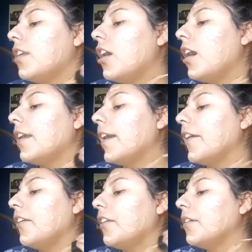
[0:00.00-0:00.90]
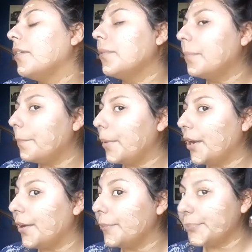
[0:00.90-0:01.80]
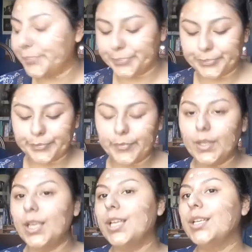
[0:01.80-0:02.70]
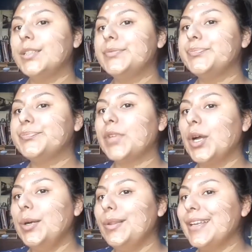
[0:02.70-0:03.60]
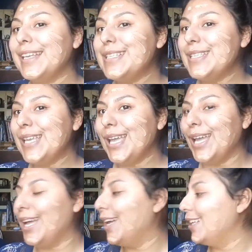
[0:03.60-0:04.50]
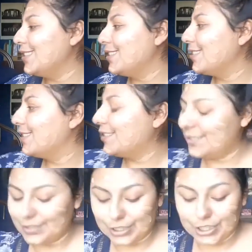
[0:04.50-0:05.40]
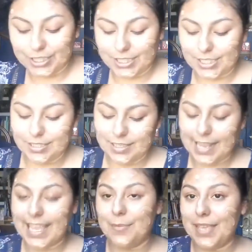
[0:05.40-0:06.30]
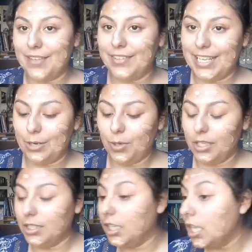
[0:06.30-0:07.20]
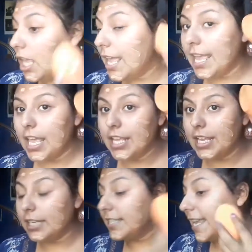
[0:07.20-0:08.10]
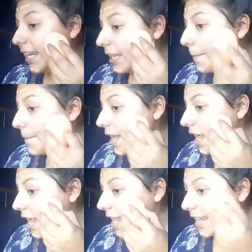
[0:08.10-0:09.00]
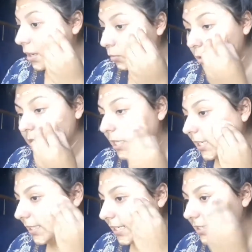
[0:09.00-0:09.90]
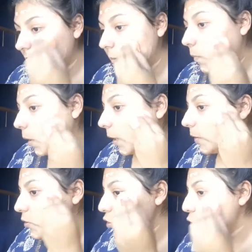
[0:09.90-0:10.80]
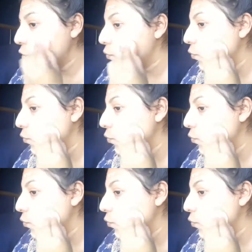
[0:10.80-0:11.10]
hot iron burn. Oh, look at that. Good, because I can't be having that at work. I'm taking my Real Technique sponge,